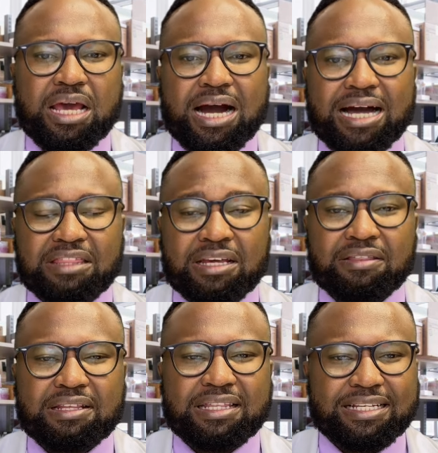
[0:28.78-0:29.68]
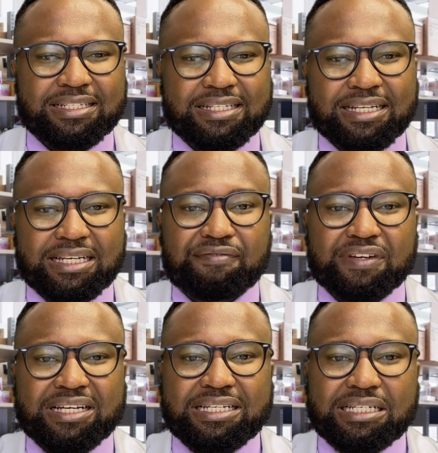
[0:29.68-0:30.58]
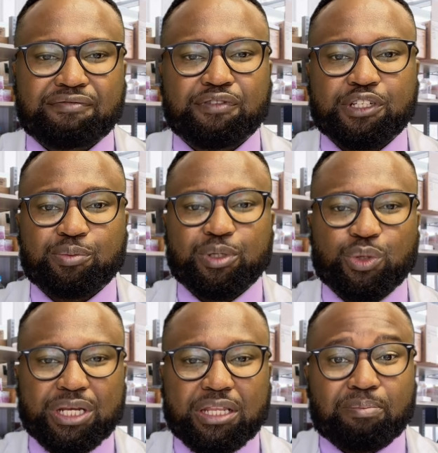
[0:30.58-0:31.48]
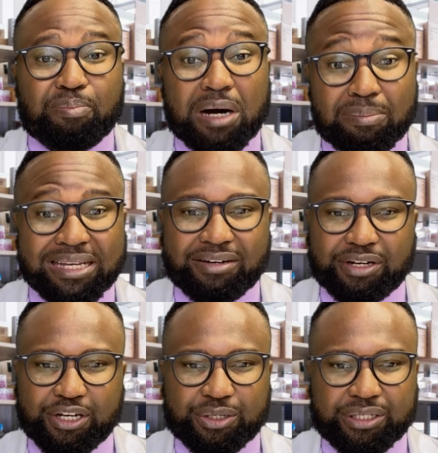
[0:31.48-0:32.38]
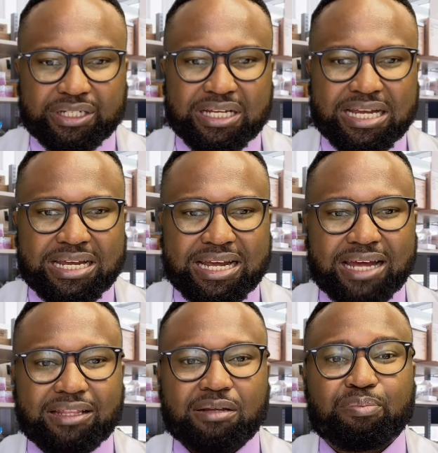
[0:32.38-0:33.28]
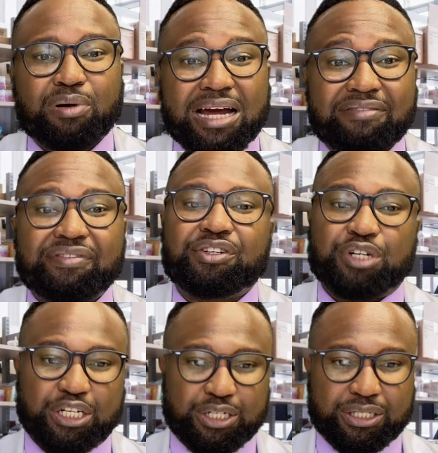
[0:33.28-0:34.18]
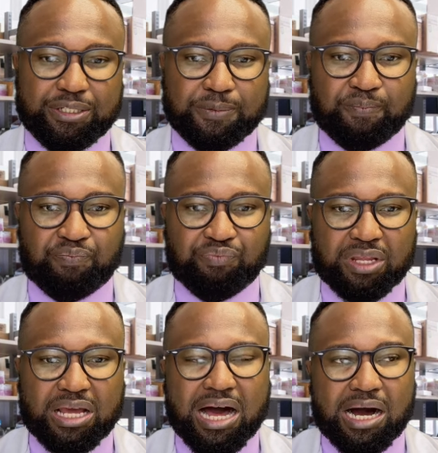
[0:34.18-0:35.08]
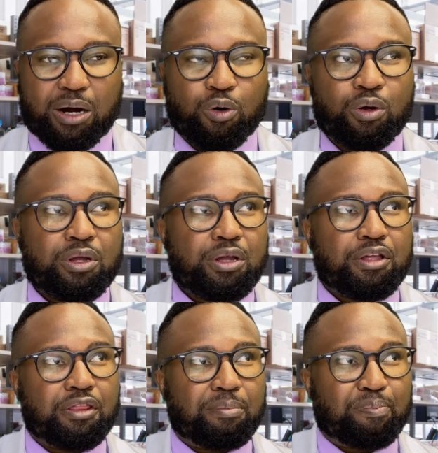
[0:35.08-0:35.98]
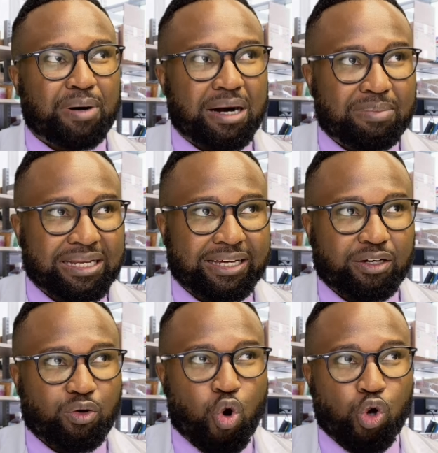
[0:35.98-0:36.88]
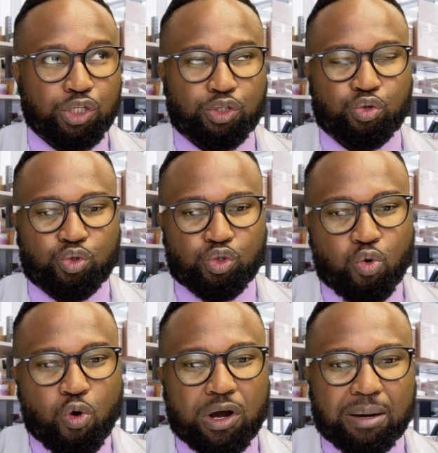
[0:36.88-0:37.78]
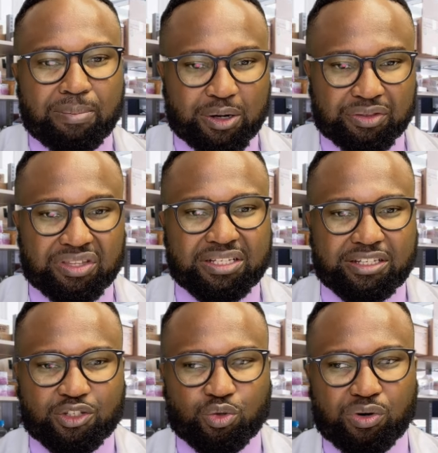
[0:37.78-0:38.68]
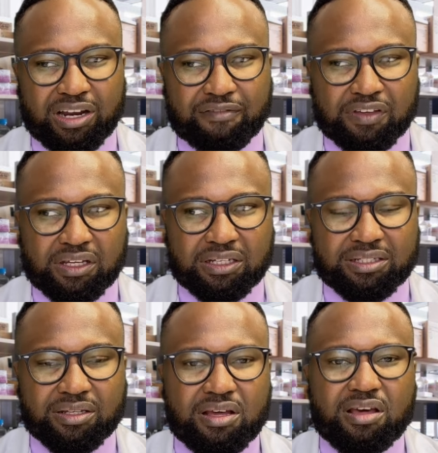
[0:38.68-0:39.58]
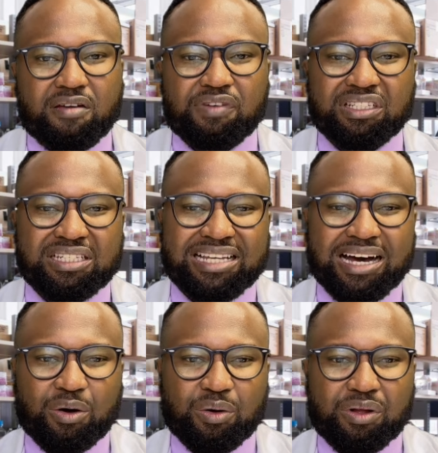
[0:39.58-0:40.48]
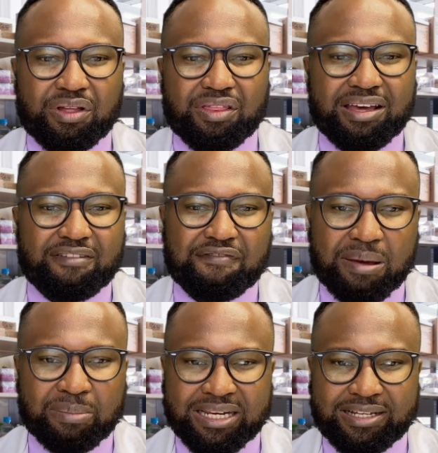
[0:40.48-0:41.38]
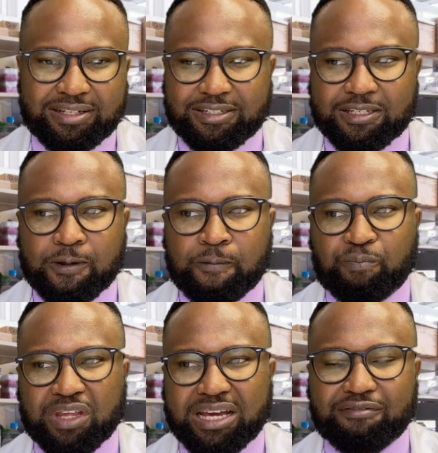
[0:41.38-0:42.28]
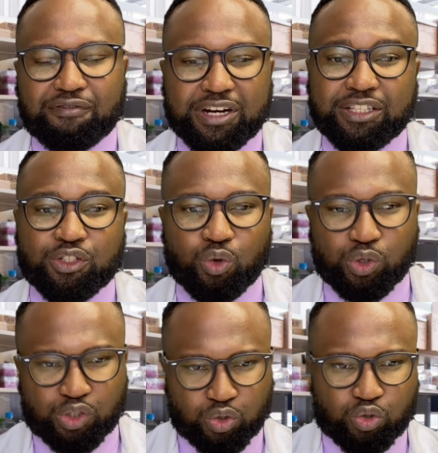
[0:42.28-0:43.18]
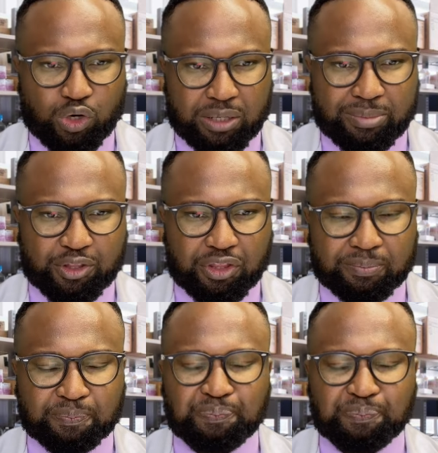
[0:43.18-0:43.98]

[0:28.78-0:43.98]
I think that there is a significant difference between the public record and the private record, how the public ought to talk about these historic figures versus how their families and friends ought to talk about them.